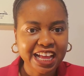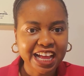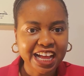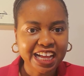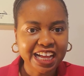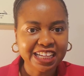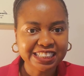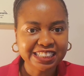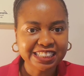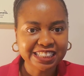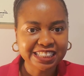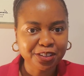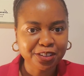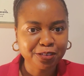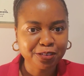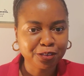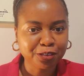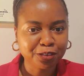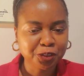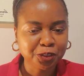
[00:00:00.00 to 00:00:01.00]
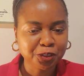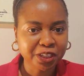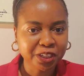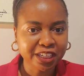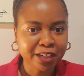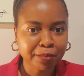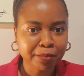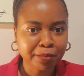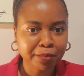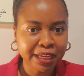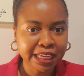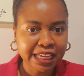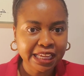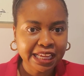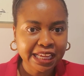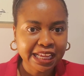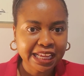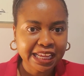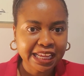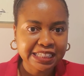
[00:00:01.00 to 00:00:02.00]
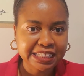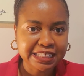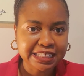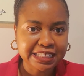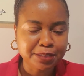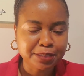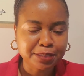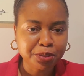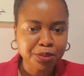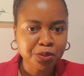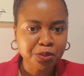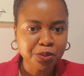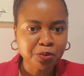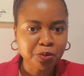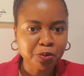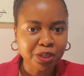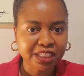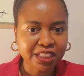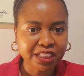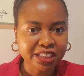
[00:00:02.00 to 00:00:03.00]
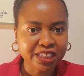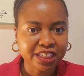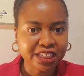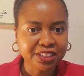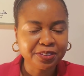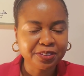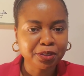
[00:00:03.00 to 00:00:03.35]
Thank you for joining me. This is Bijoux Ngwanda here,